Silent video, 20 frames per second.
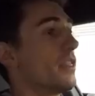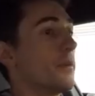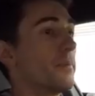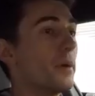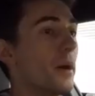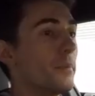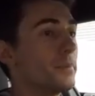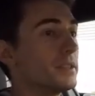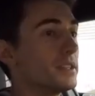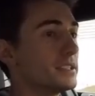the
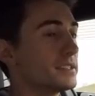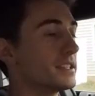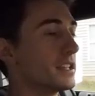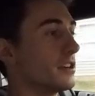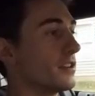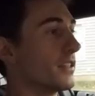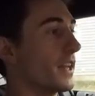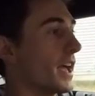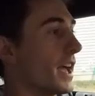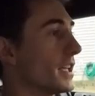pump in the
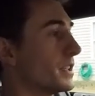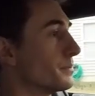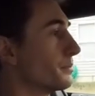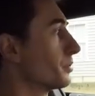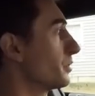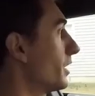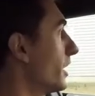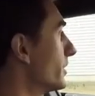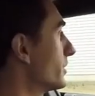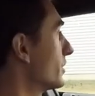center that has
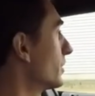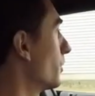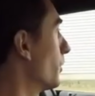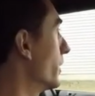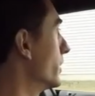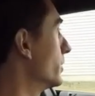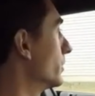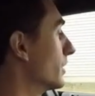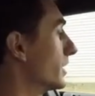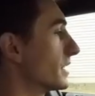pressure
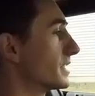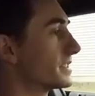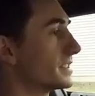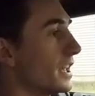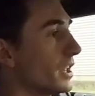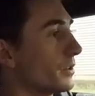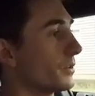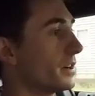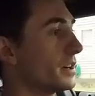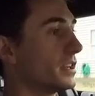when you're
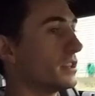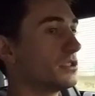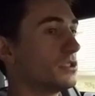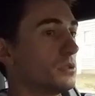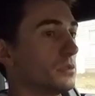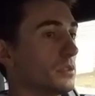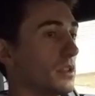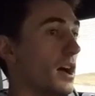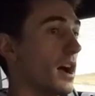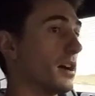accelerating
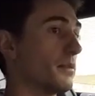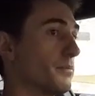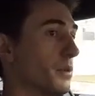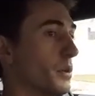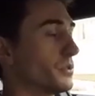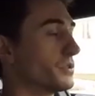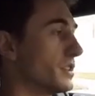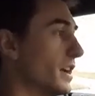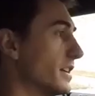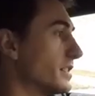to lock
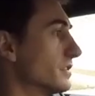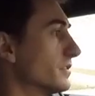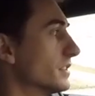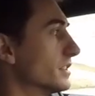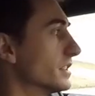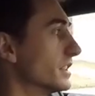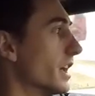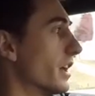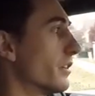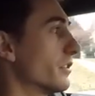both sides of it
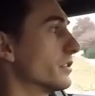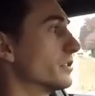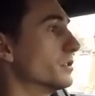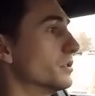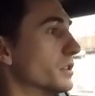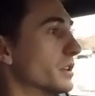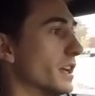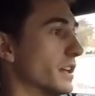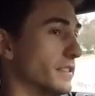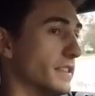together to
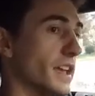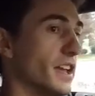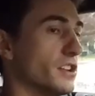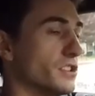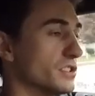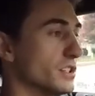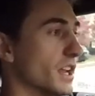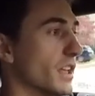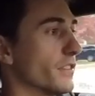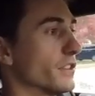connect the
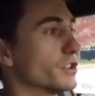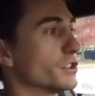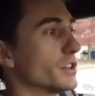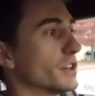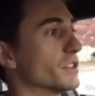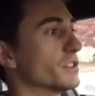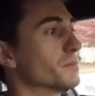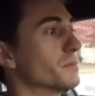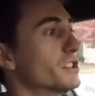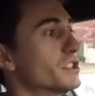engine and the
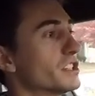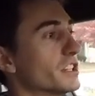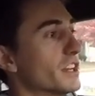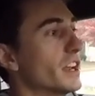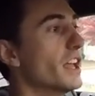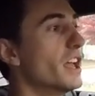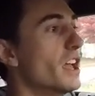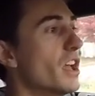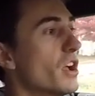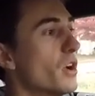transmission.
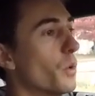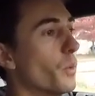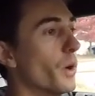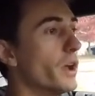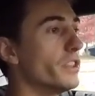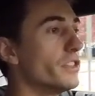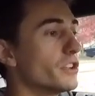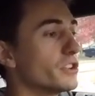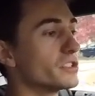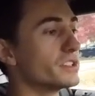
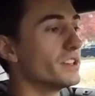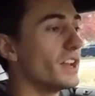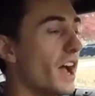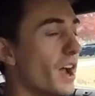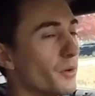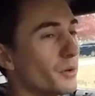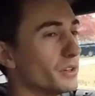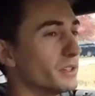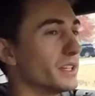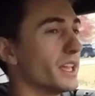When there's
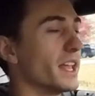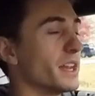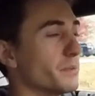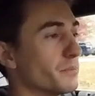not really any